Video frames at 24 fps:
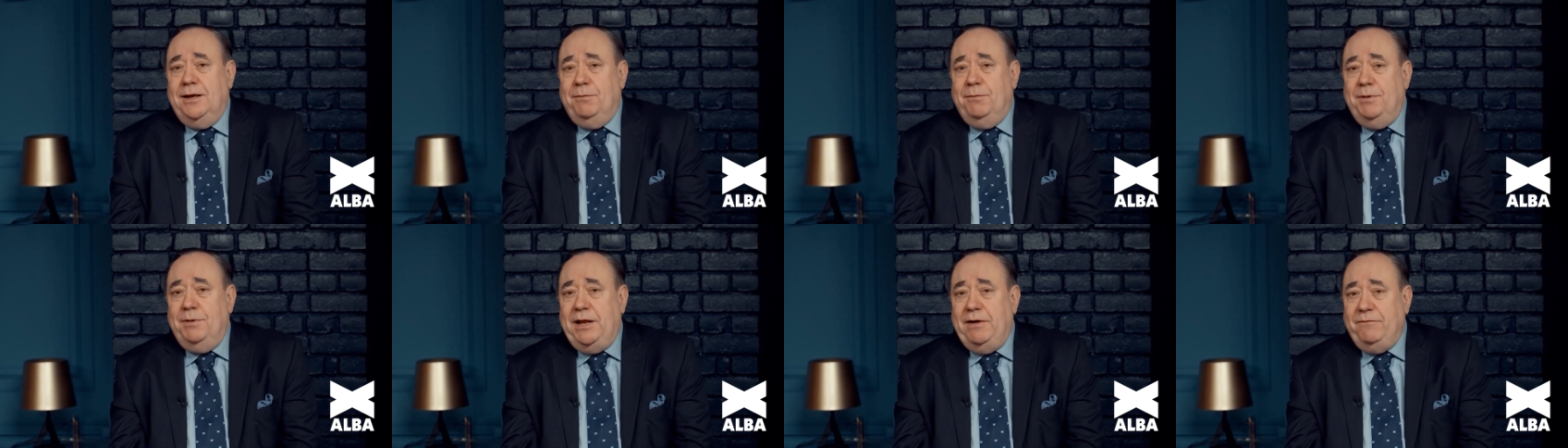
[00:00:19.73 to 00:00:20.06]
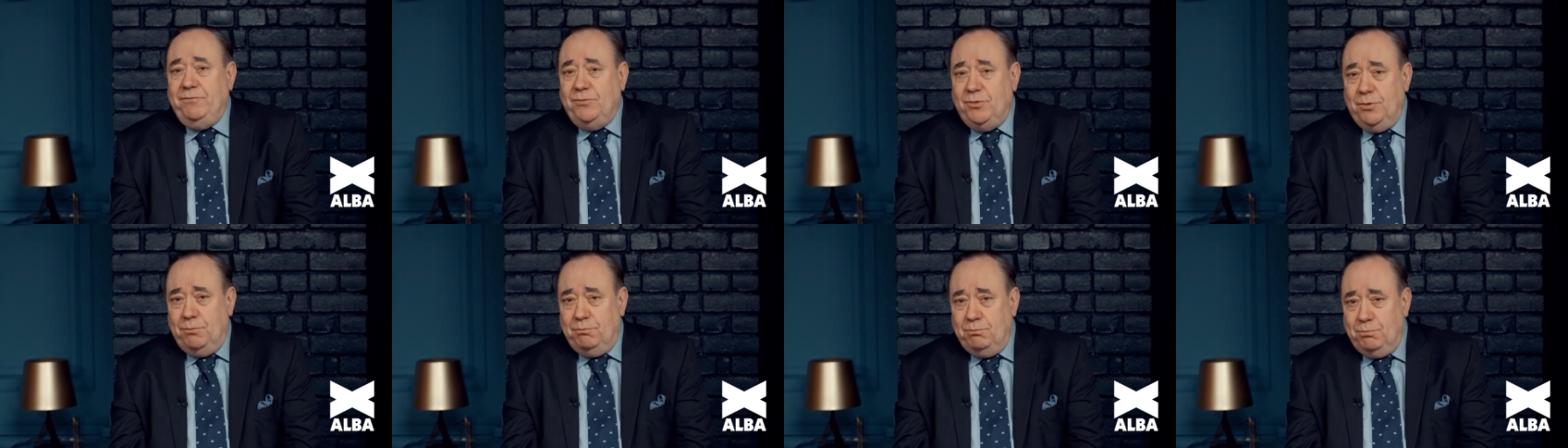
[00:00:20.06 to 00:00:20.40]
But
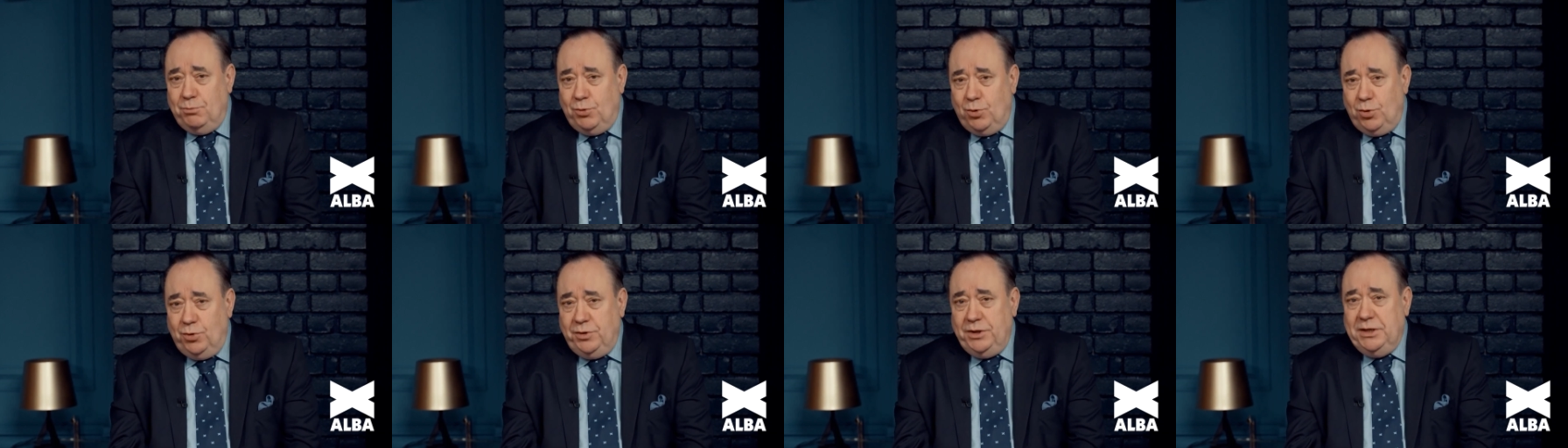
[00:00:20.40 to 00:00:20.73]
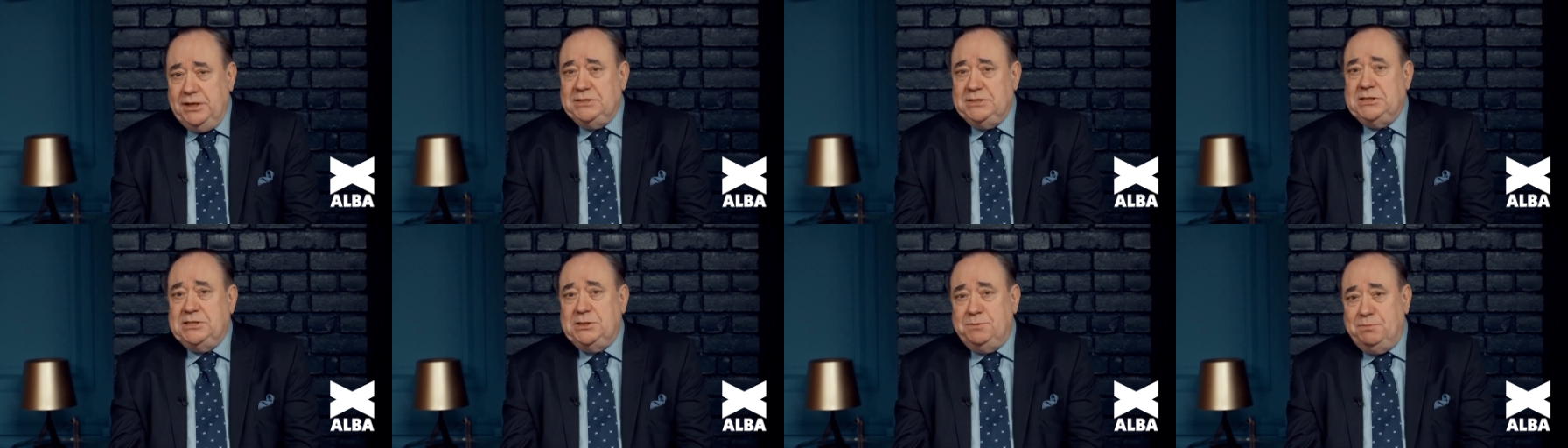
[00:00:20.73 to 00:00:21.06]
I've got more
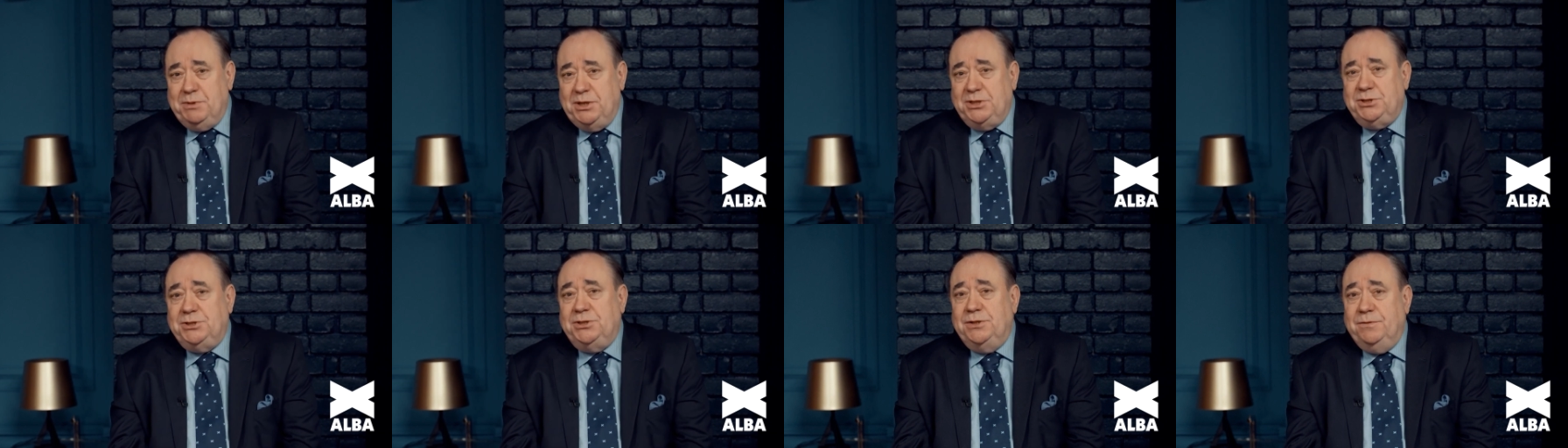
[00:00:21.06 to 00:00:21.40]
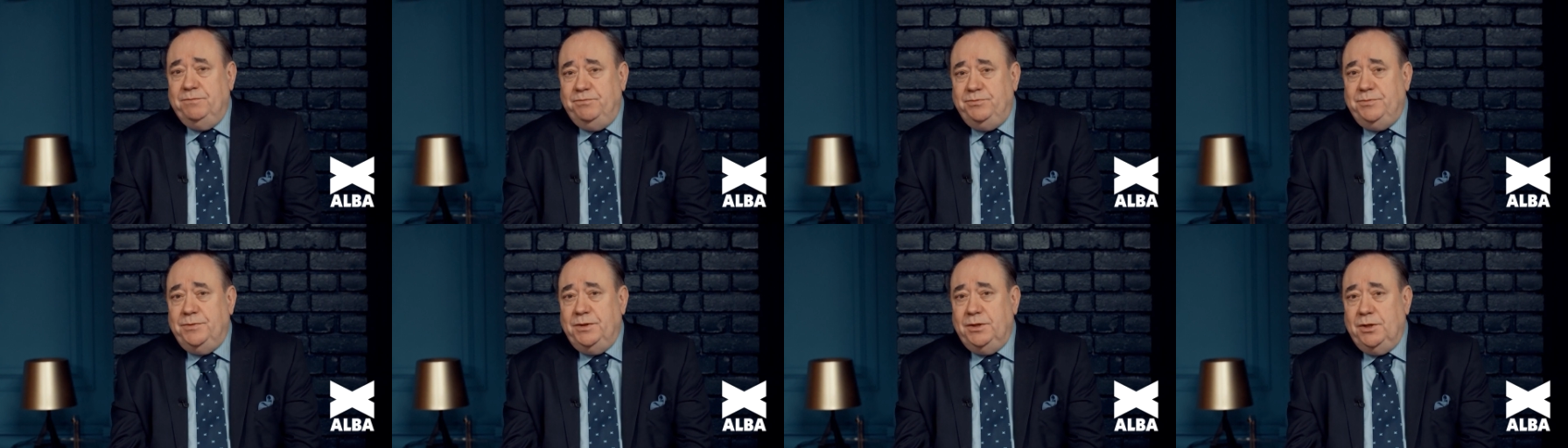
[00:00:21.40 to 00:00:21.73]
than a
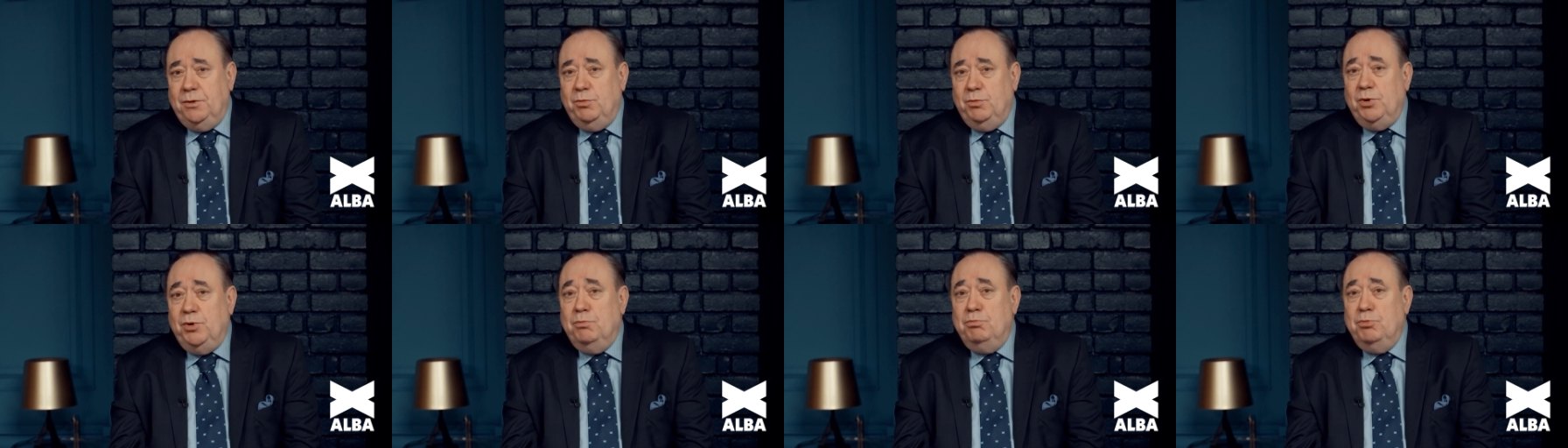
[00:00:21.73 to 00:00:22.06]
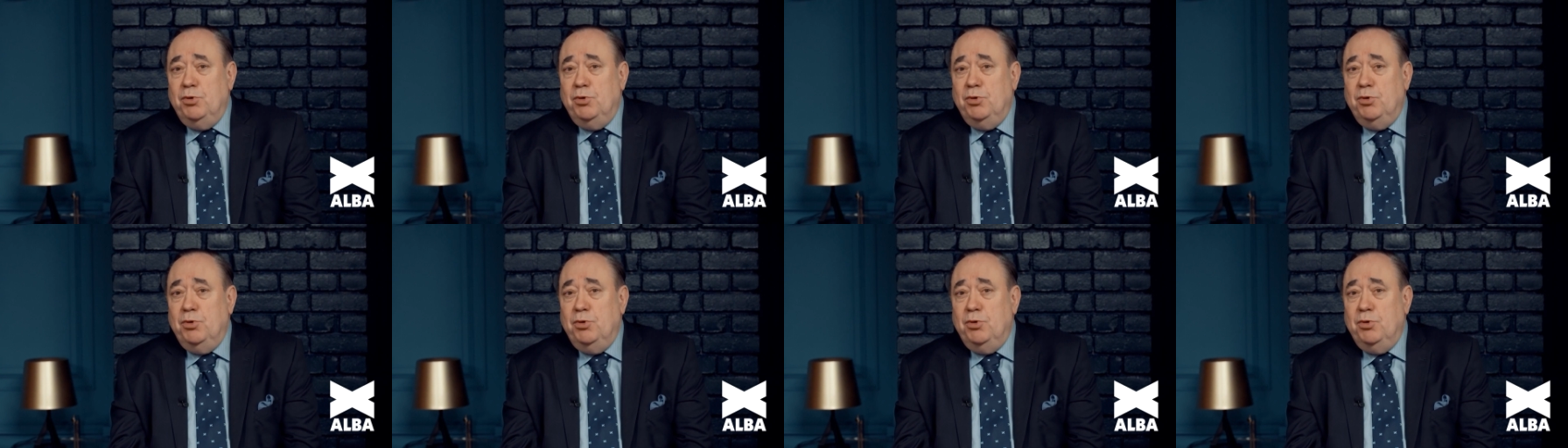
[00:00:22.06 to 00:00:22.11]
suspicion that we'll